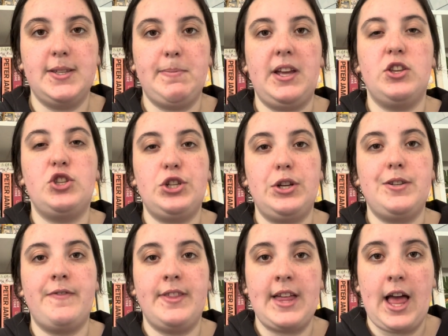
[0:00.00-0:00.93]
being stood
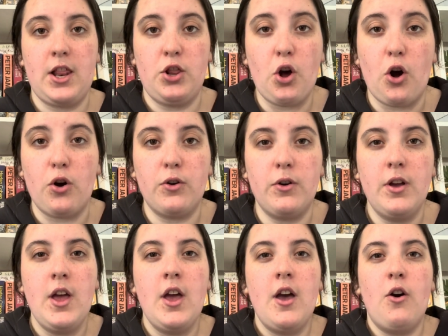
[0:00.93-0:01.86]
for that long,
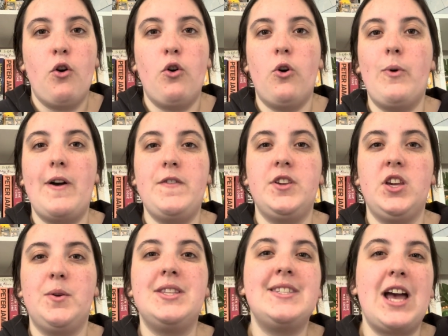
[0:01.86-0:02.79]
or whether you
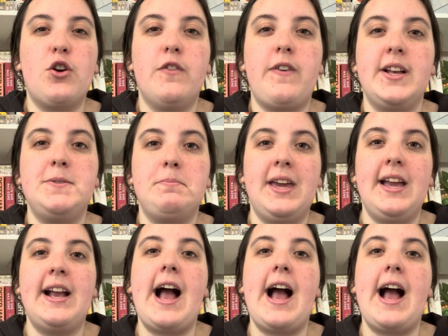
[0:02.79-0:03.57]
would sacrifice being